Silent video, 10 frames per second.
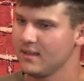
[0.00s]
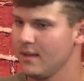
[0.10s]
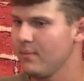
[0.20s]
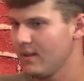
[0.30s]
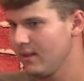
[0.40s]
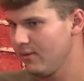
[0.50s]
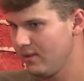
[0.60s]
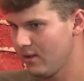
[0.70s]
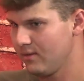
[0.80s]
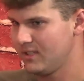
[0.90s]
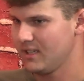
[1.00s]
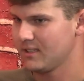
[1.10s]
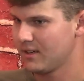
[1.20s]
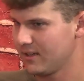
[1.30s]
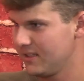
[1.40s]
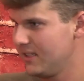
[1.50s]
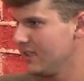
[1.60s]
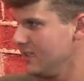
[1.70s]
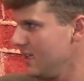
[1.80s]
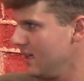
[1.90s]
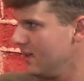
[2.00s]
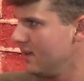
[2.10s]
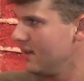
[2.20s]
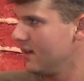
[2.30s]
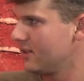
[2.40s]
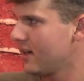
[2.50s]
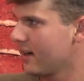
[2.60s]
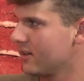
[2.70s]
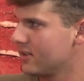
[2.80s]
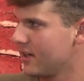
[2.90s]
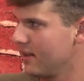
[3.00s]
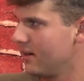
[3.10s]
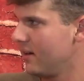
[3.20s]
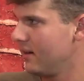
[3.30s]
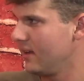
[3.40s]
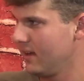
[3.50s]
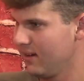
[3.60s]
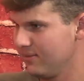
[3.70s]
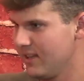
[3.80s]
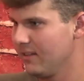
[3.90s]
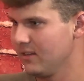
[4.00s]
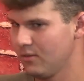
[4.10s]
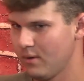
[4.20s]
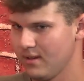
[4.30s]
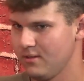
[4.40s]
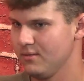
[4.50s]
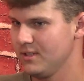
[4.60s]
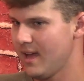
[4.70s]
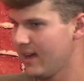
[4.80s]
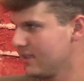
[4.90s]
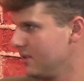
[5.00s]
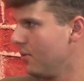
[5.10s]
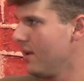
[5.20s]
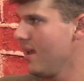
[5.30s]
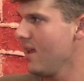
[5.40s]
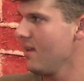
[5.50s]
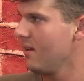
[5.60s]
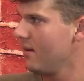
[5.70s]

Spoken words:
typically we load 616 in a tractor trailer. It comes out to 22 stacks at 28.